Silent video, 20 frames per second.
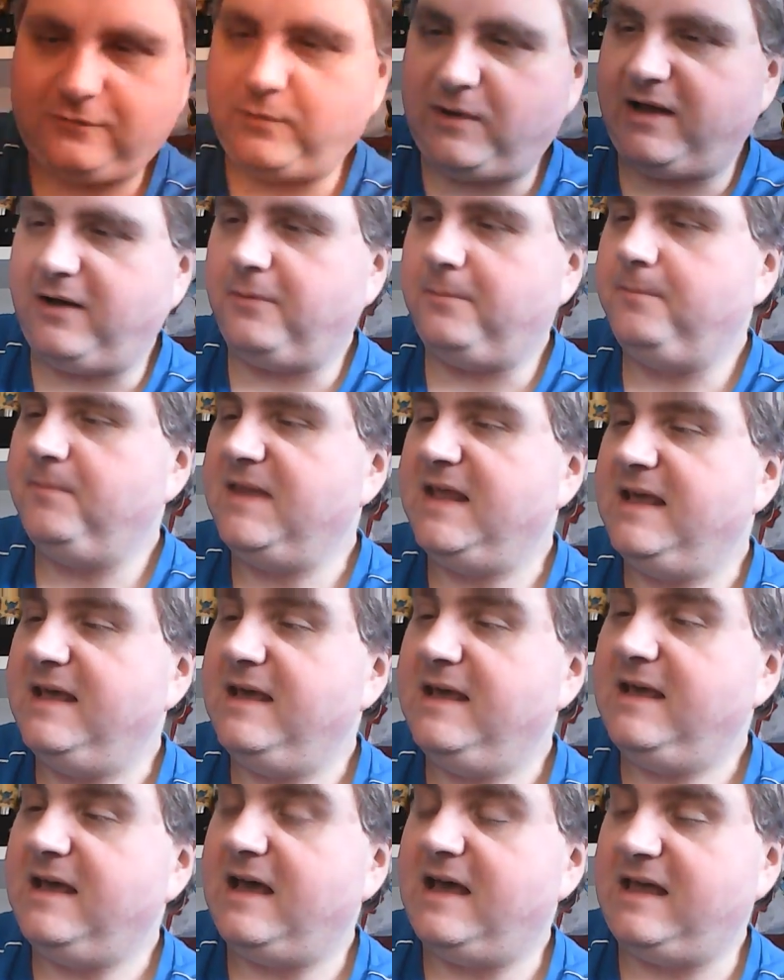well.
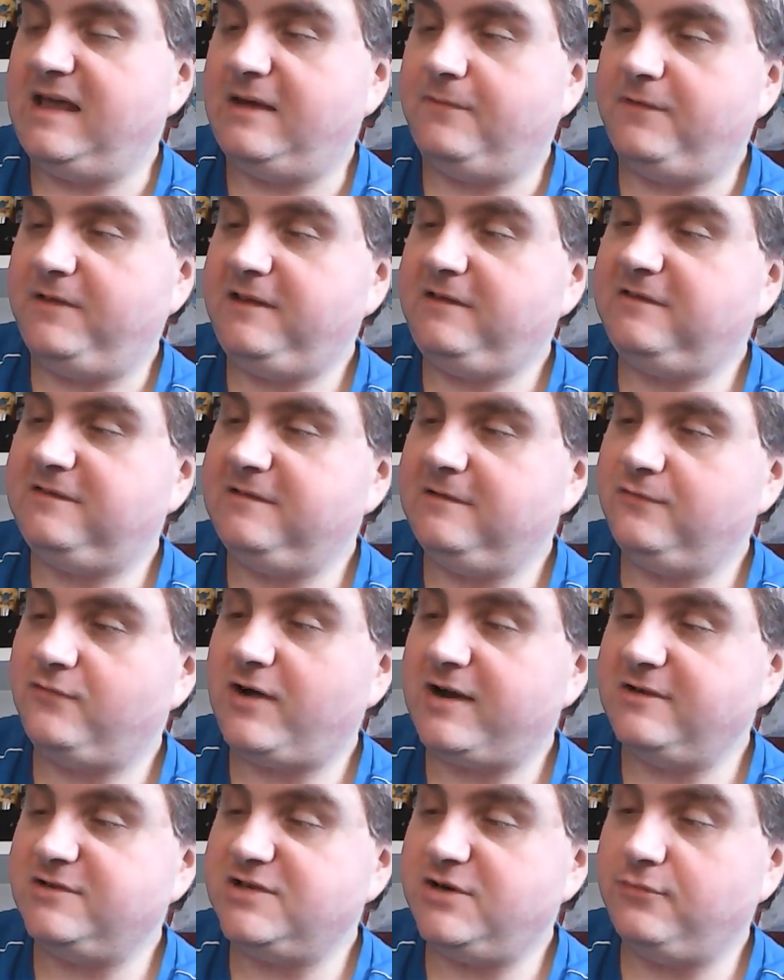For this,
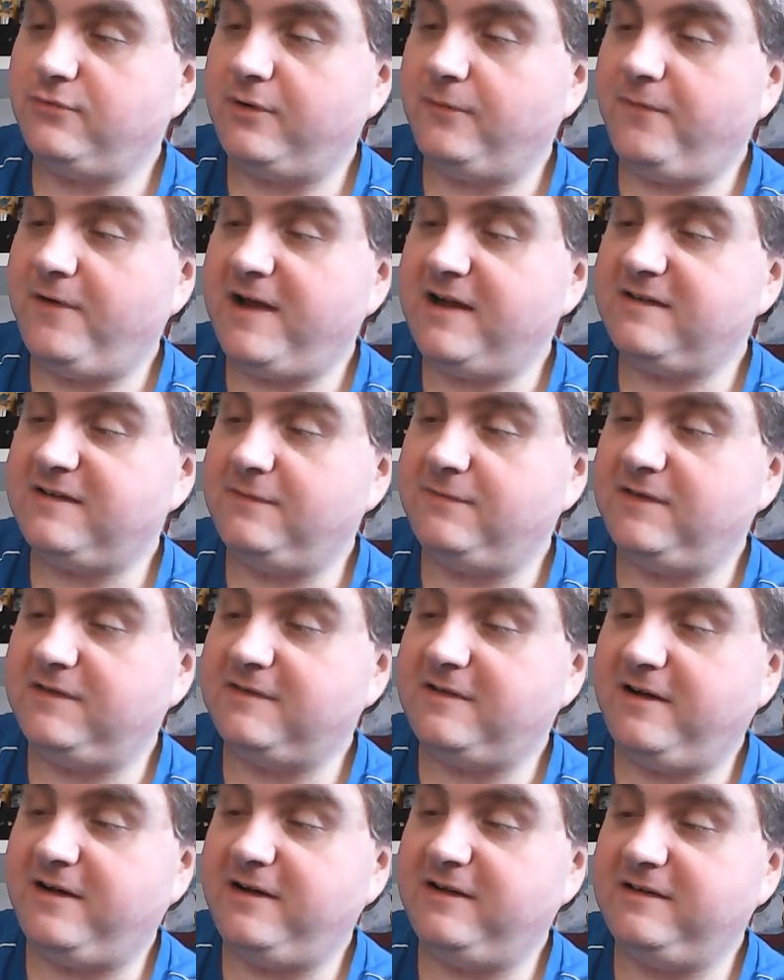Dragon Tuner effect, if this
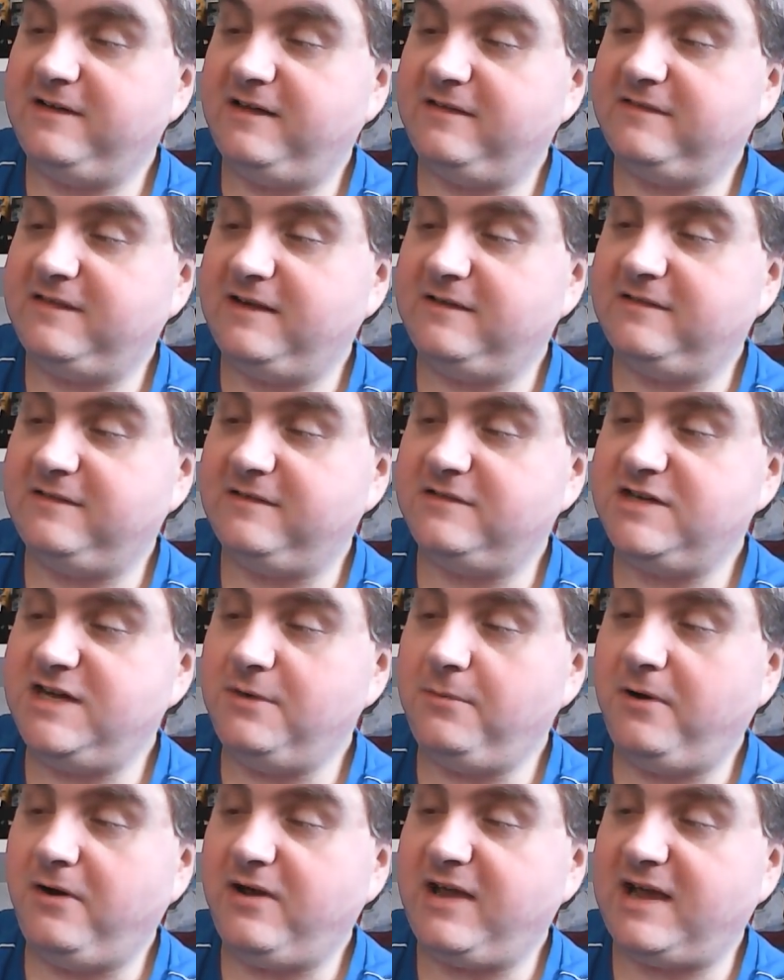card is sent to the
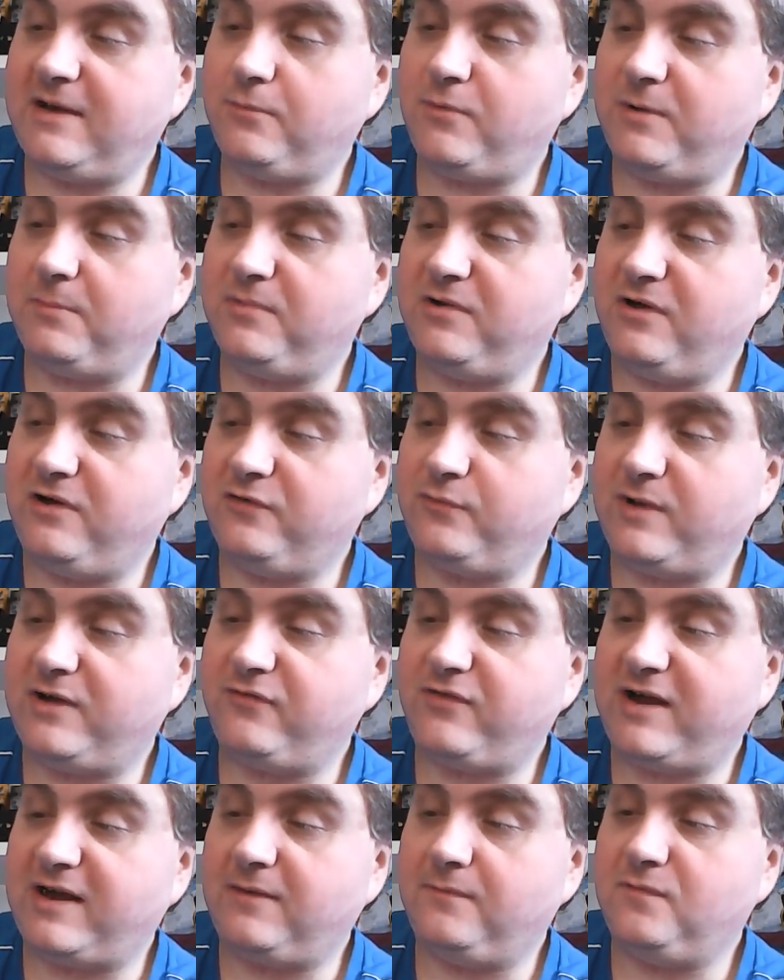GY, add 1 Blue Eyes White
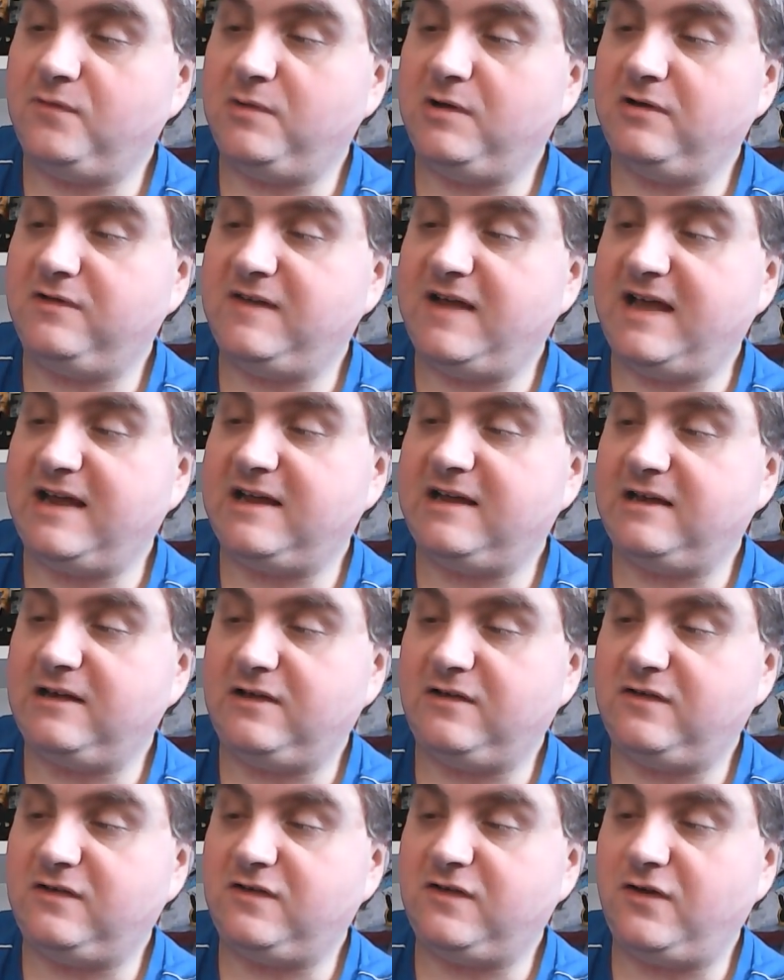Dragon from your deck
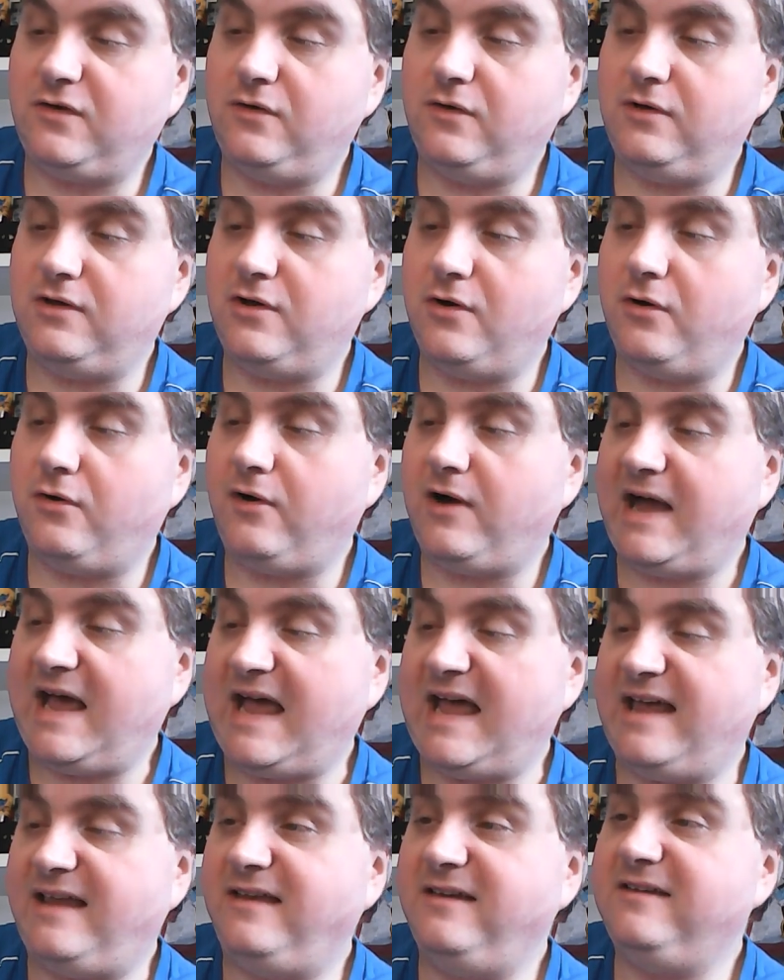to your
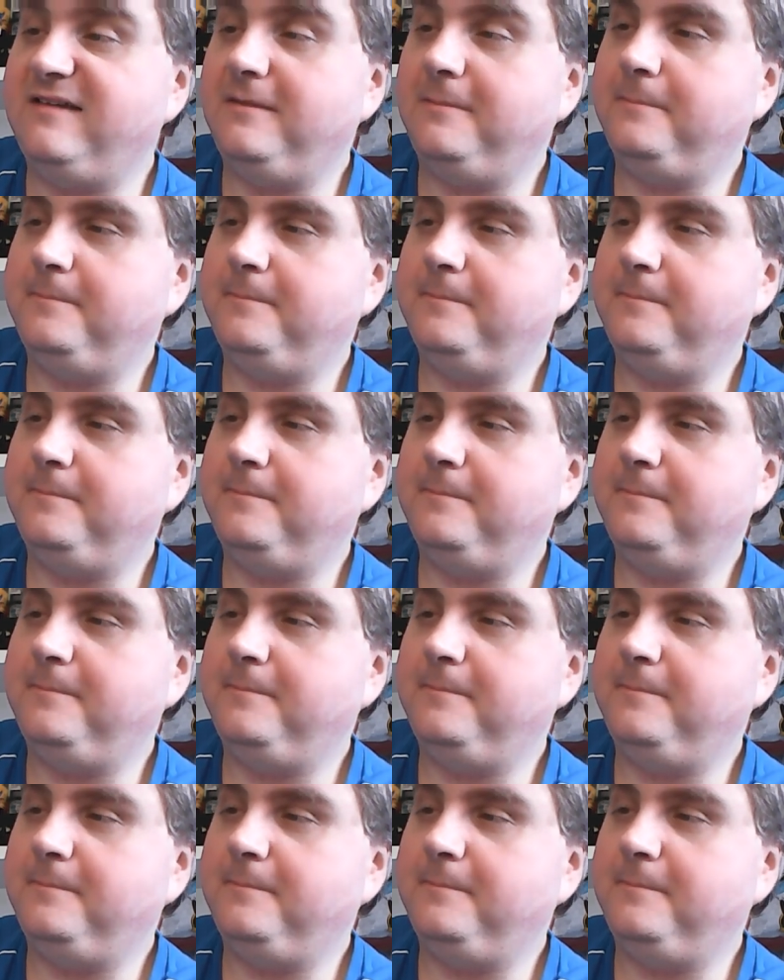hand.